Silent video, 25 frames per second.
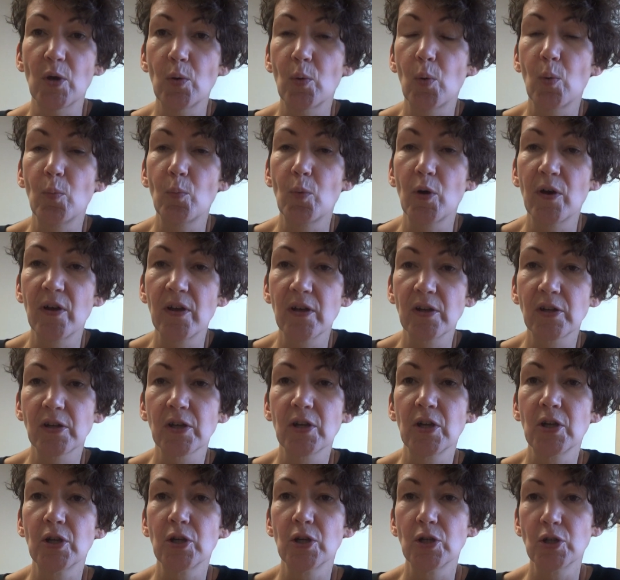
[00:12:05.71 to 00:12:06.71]
homework,
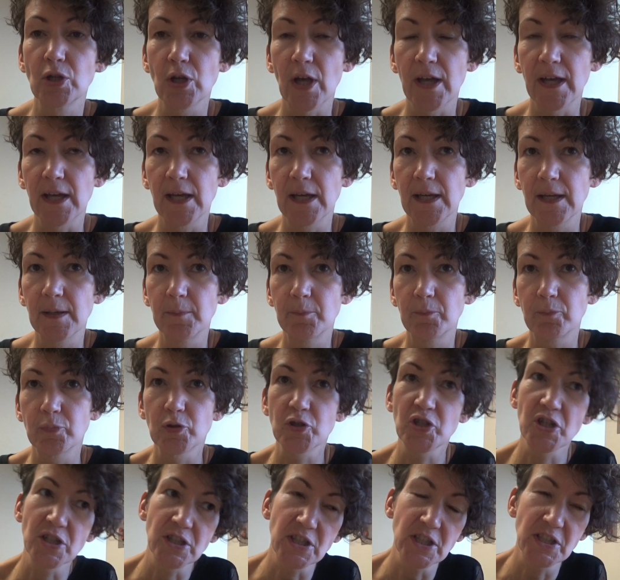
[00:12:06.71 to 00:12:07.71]

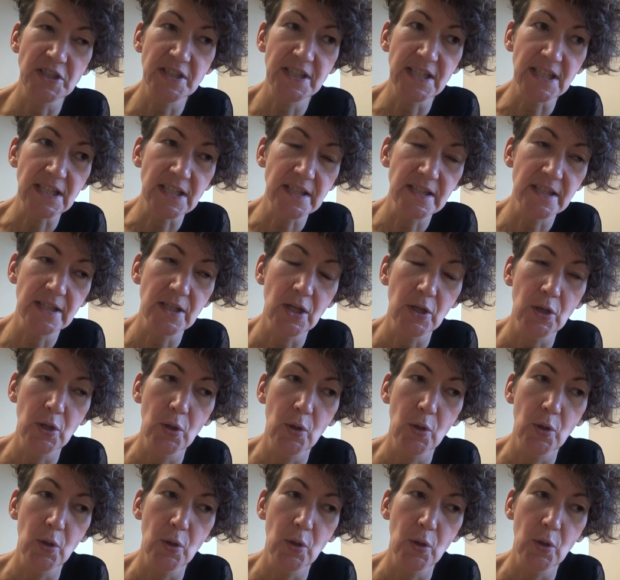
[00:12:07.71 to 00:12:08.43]
brushing your teeth,